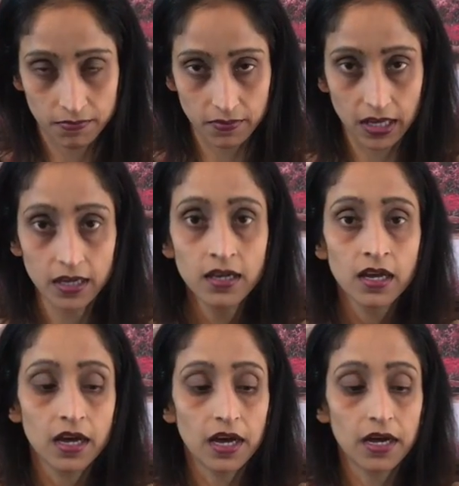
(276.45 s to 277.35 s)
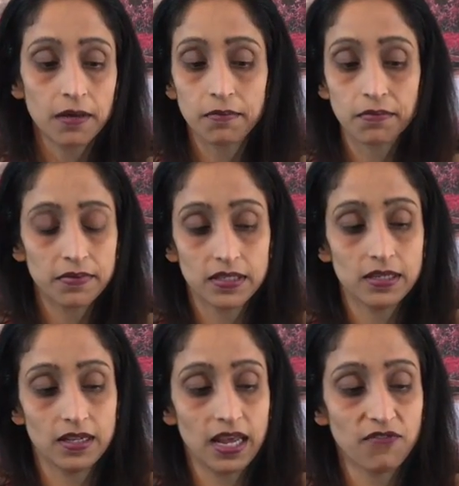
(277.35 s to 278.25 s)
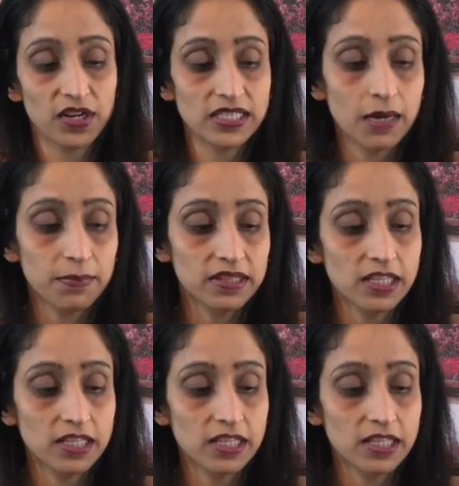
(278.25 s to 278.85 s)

Okay, like for example,